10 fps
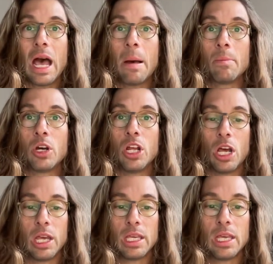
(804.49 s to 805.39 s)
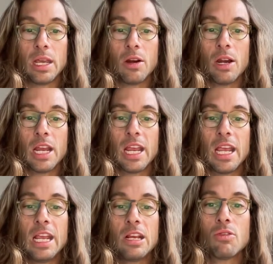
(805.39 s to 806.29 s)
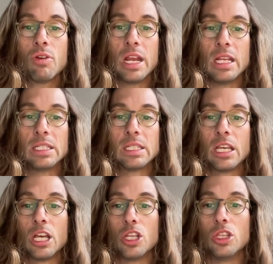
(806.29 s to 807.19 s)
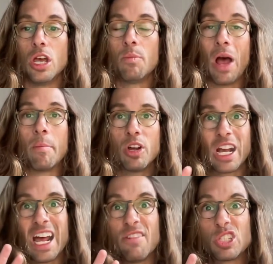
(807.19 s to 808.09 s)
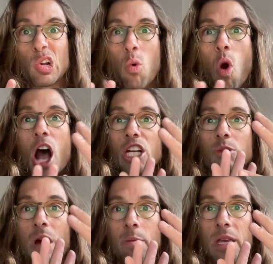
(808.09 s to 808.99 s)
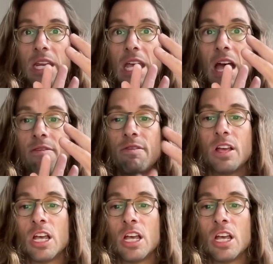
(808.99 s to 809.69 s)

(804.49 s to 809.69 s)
I'm going to here increase I'm going to kind of squash my PDF